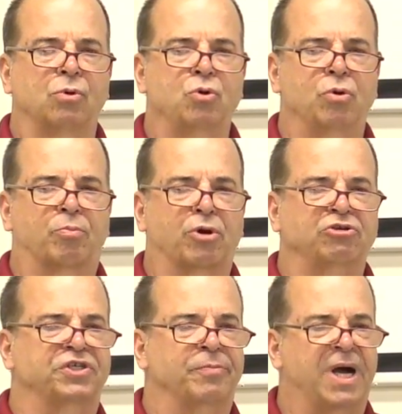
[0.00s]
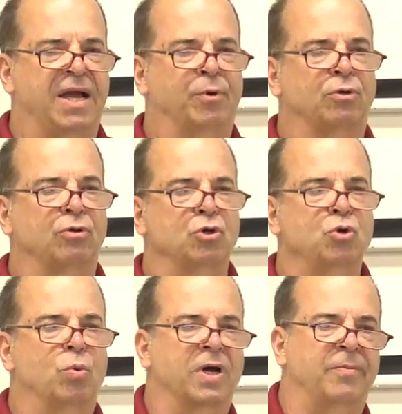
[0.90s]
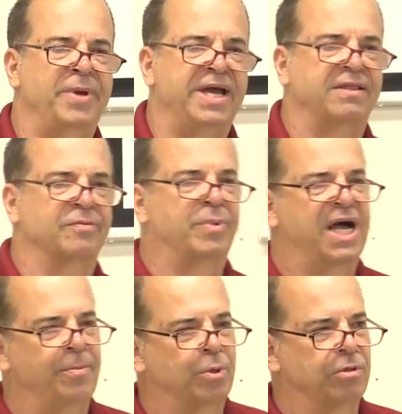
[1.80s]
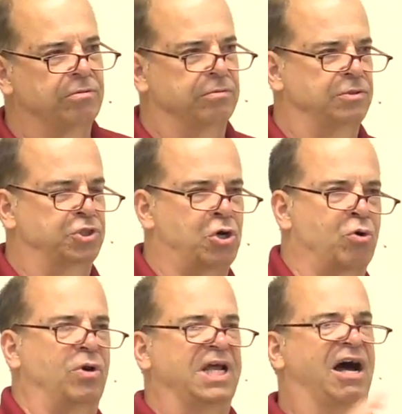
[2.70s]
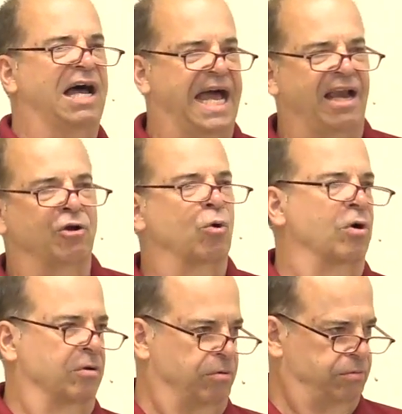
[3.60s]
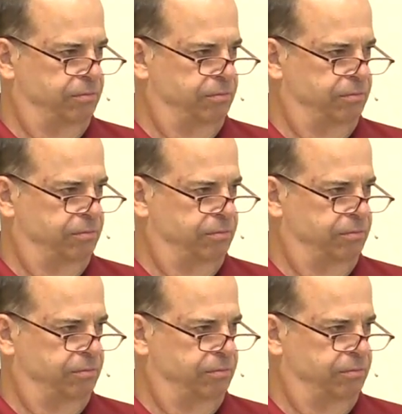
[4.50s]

who approach the Bible who want to make the Bible totally allegorical.